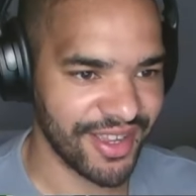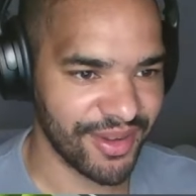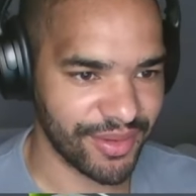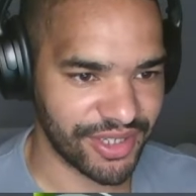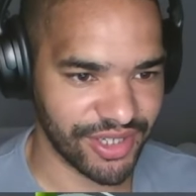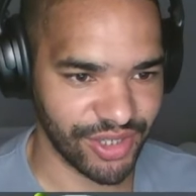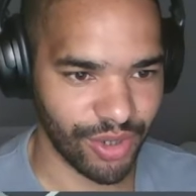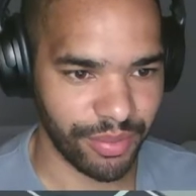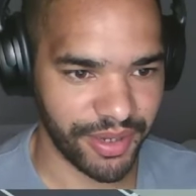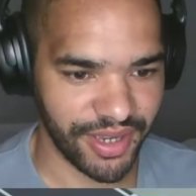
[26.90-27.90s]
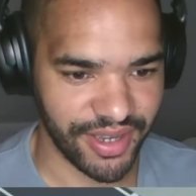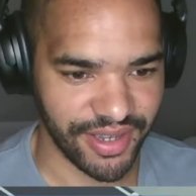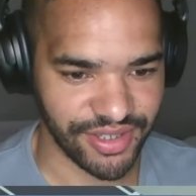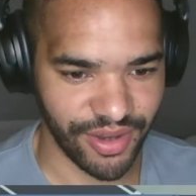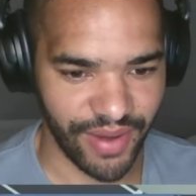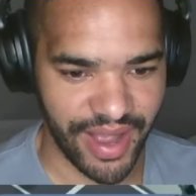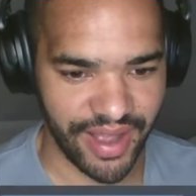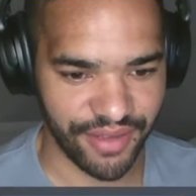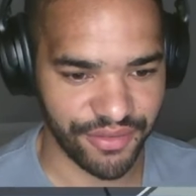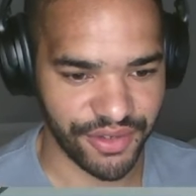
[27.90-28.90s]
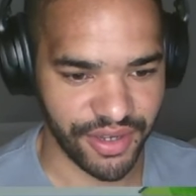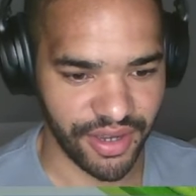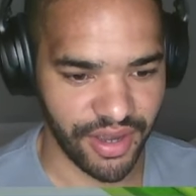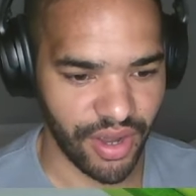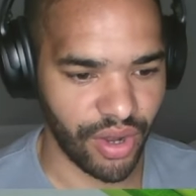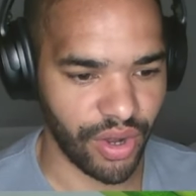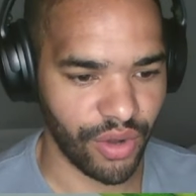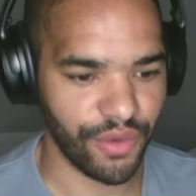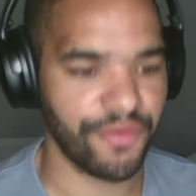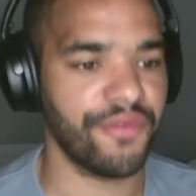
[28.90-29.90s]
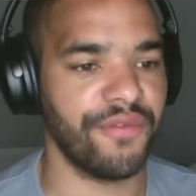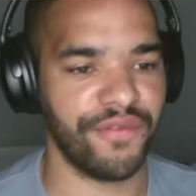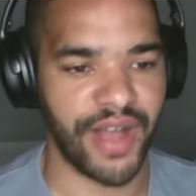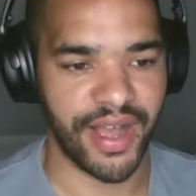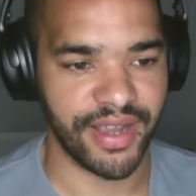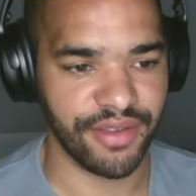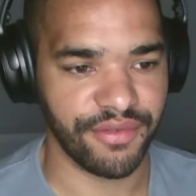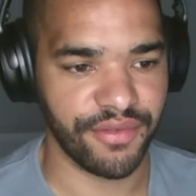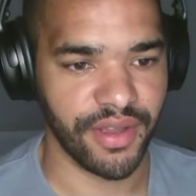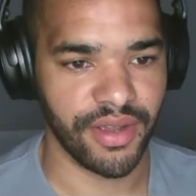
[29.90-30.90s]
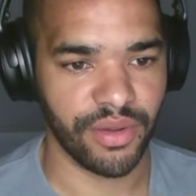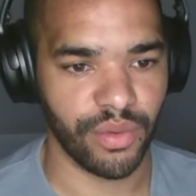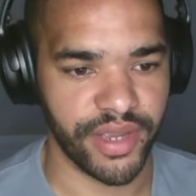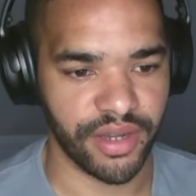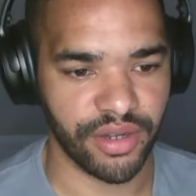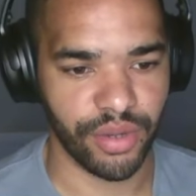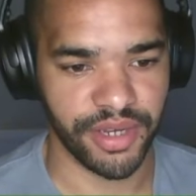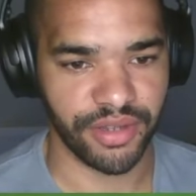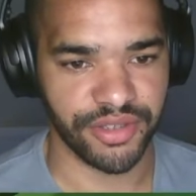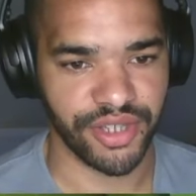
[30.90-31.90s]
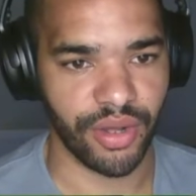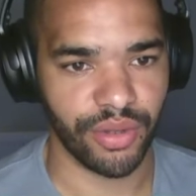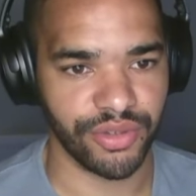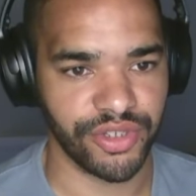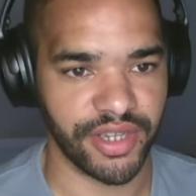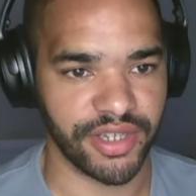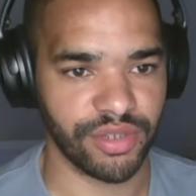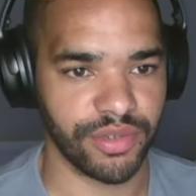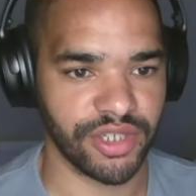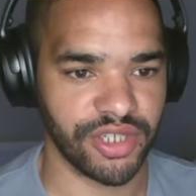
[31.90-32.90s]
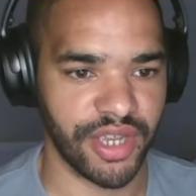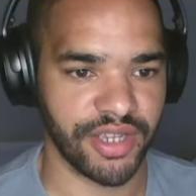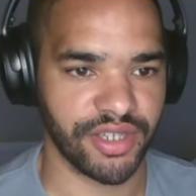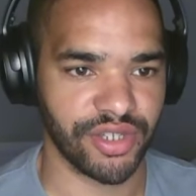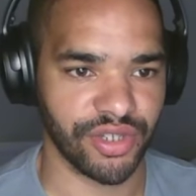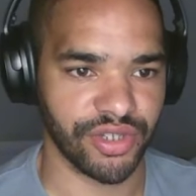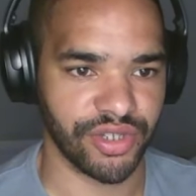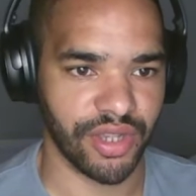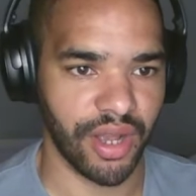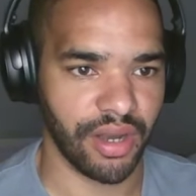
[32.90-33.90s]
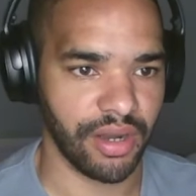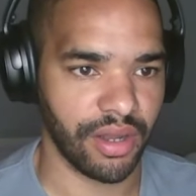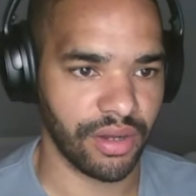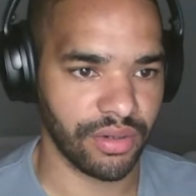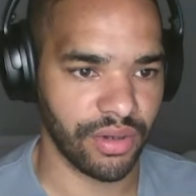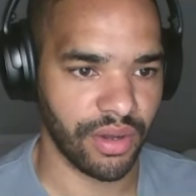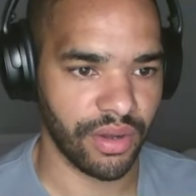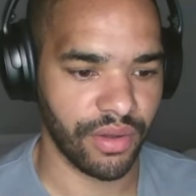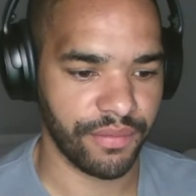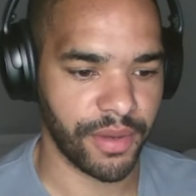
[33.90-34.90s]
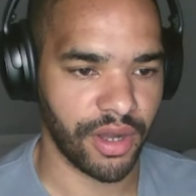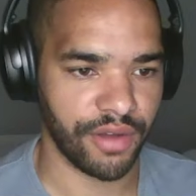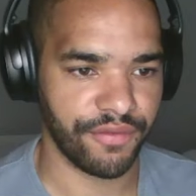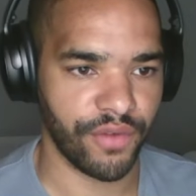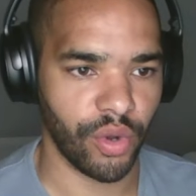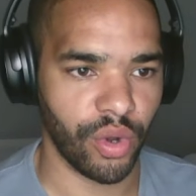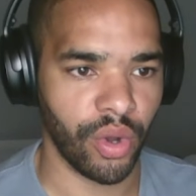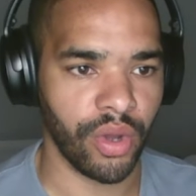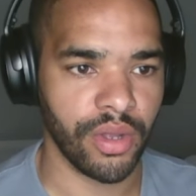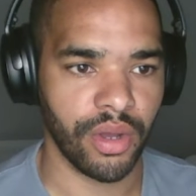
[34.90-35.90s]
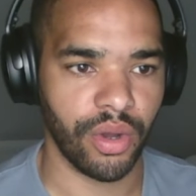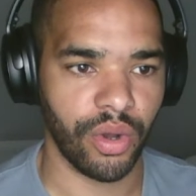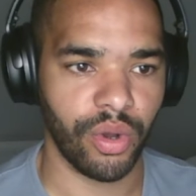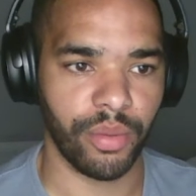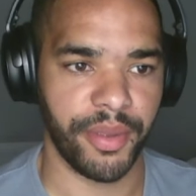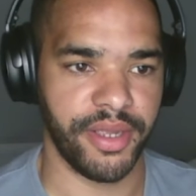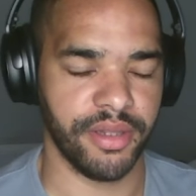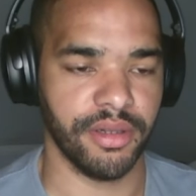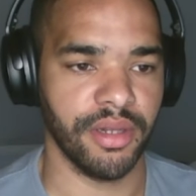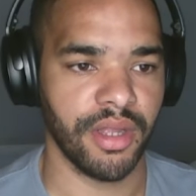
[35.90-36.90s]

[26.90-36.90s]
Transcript: which is up here. So after hole 5, we are coming on to hole 6, which takes us along par 4 uphill